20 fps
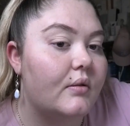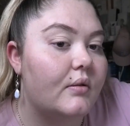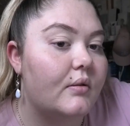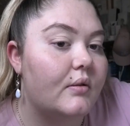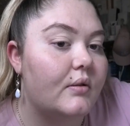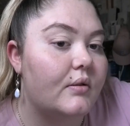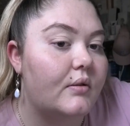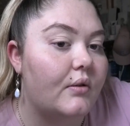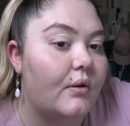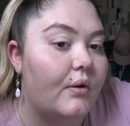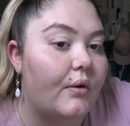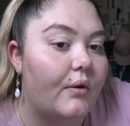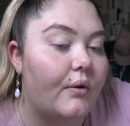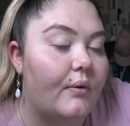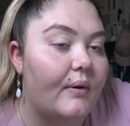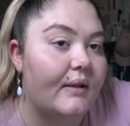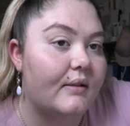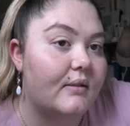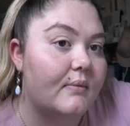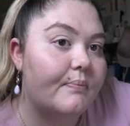So
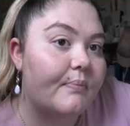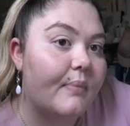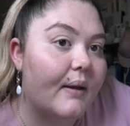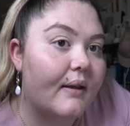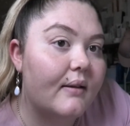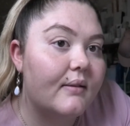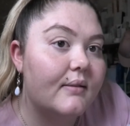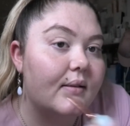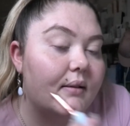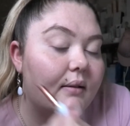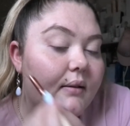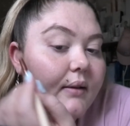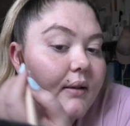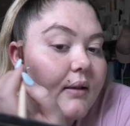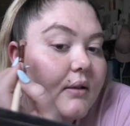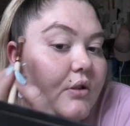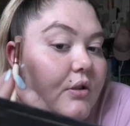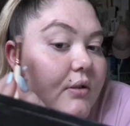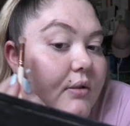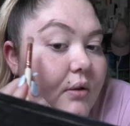it's basically
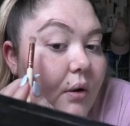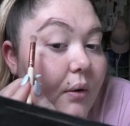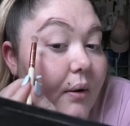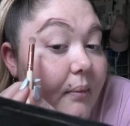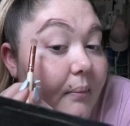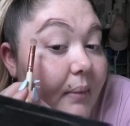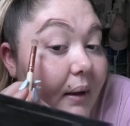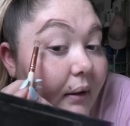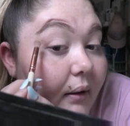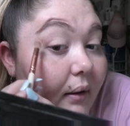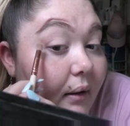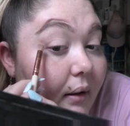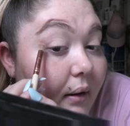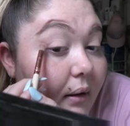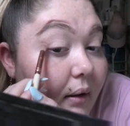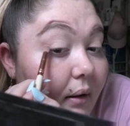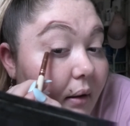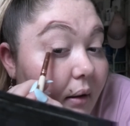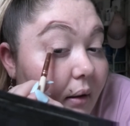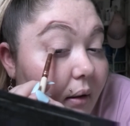just going back
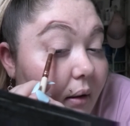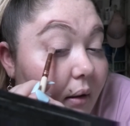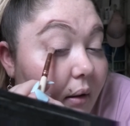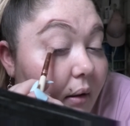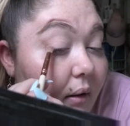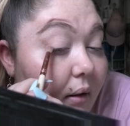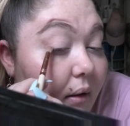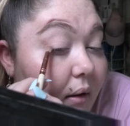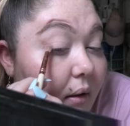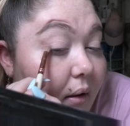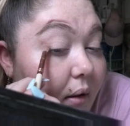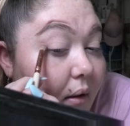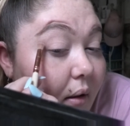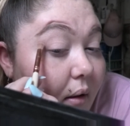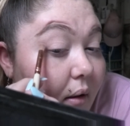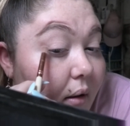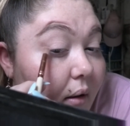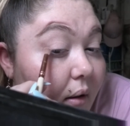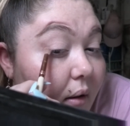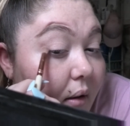in
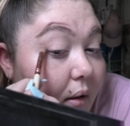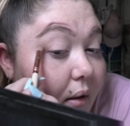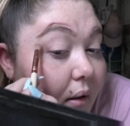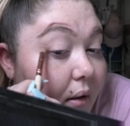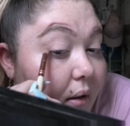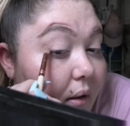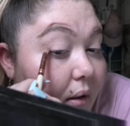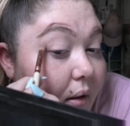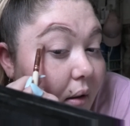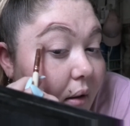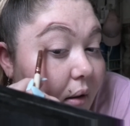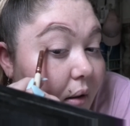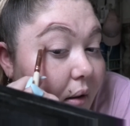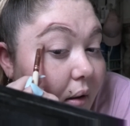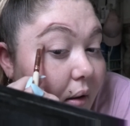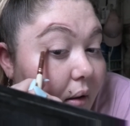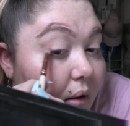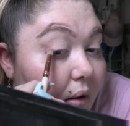here,